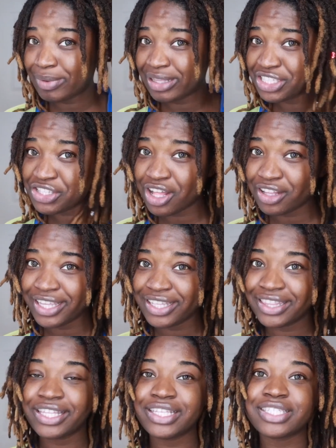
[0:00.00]
installing
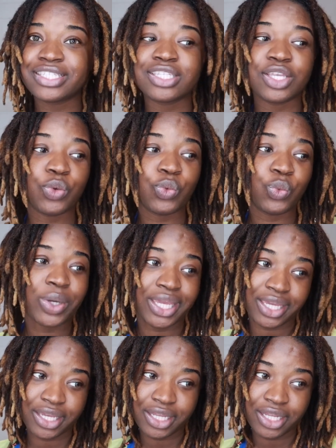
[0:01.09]
this
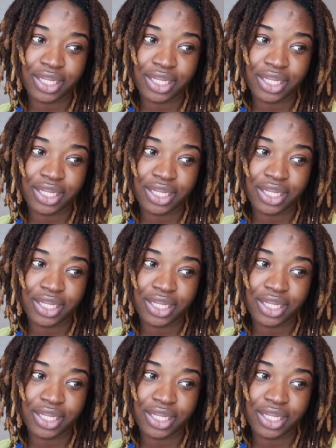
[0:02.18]
wig,